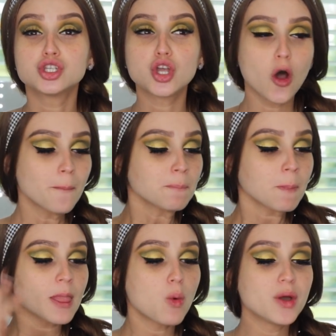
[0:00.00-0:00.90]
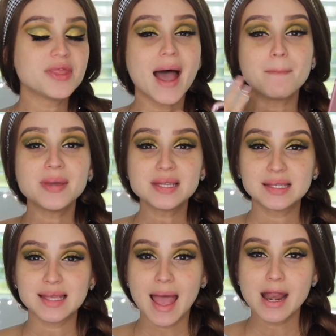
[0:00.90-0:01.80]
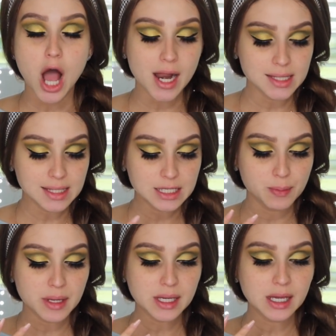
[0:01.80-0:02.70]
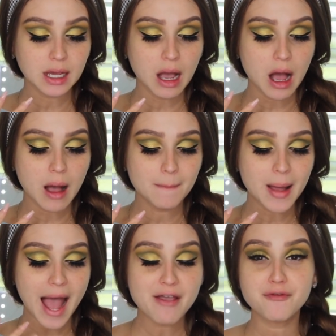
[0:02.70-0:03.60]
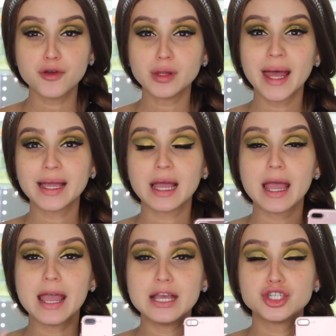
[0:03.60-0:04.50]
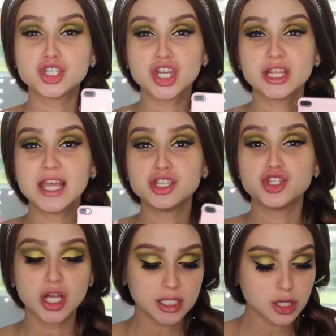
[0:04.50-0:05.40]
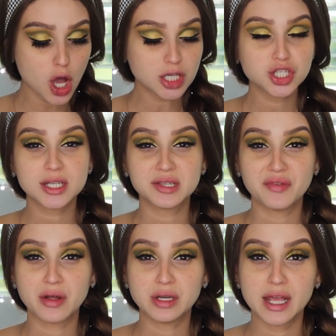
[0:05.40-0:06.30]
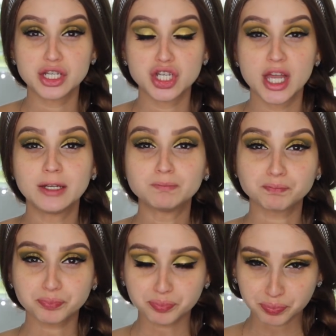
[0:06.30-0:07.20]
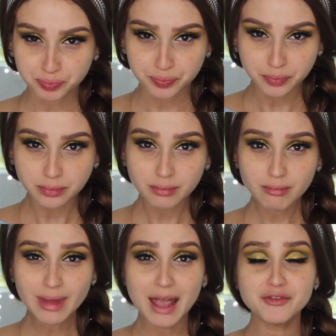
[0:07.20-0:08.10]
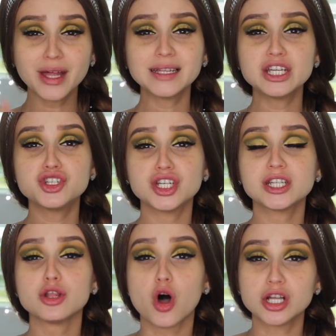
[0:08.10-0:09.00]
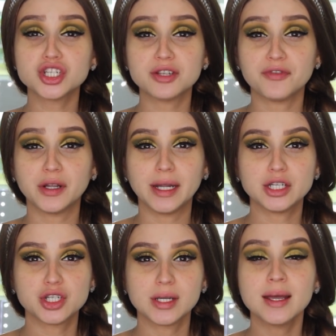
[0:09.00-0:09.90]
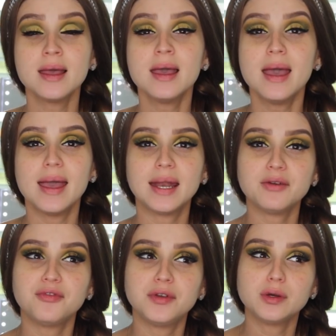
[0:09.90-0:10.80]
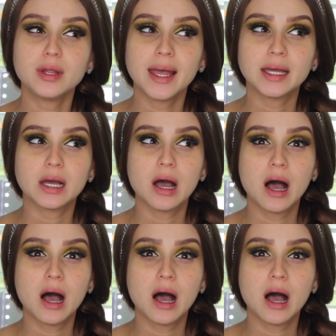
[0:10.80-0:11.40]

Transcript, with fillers: So with that being said, honestly speaking, I feel like they just launched this foundation. I feel like they just launched the foundation, and I feel like,